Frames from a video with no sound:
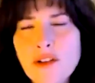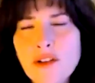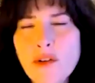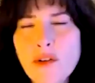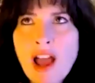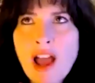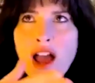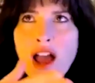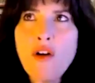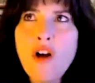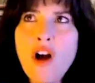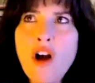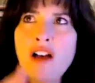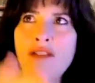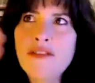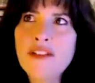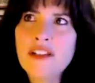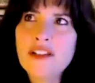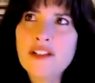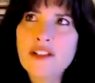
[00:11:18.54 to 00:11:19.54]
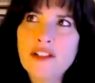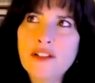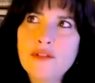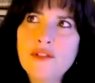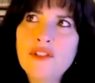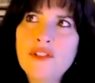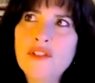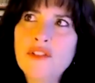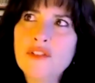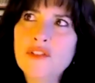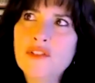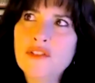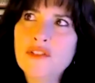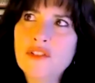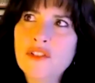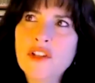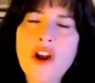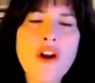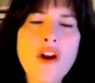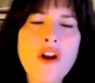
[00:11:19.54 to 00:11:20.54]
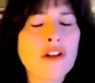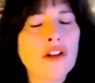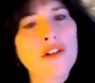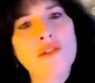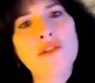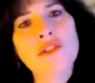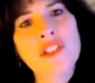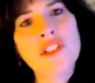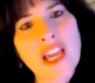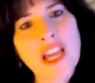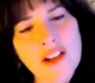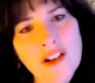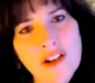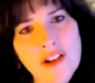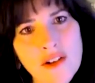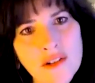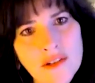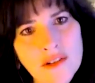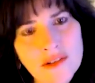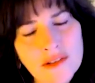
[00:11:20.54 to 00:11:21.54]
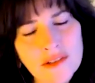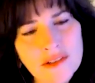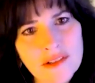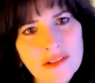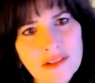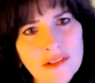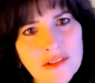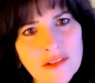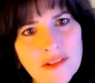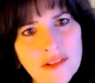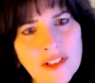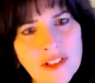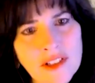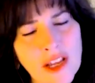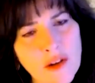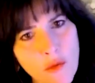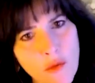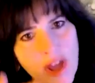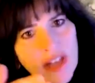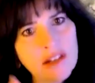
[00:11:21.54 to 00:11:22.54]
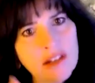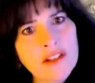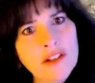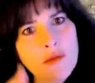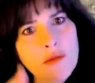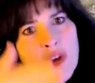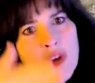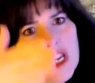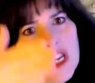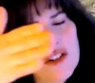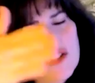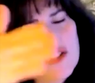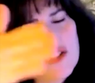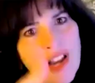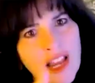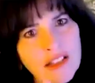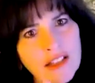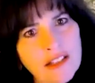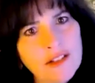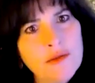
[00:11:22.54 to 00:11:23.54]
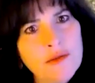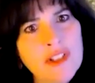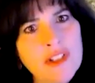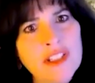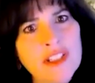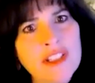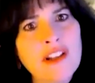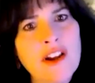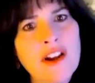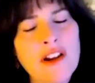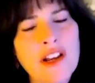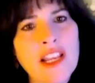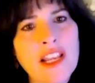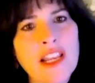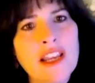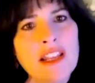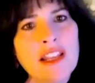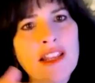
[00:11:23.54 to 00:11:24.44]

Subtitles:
how often do you start a new cycle? Or like when is your next one starting? And